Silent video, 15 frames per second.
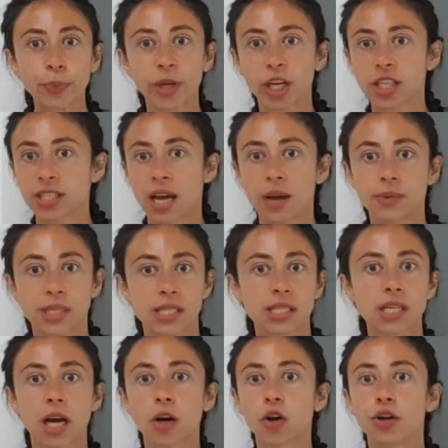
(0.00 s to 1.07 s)
because I was
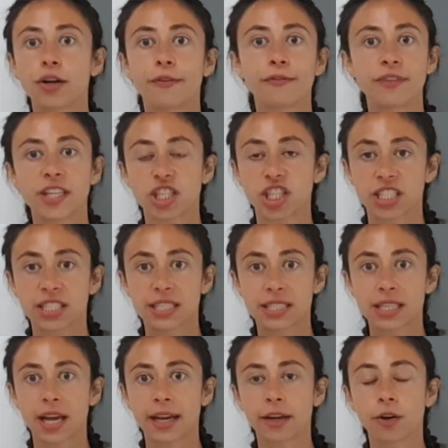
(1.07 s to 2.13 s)
stuck on a vicious
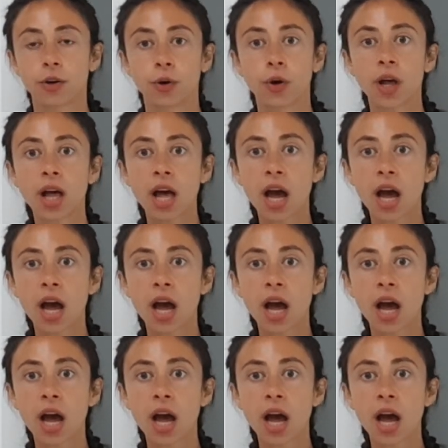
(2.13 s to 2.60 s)
cycle.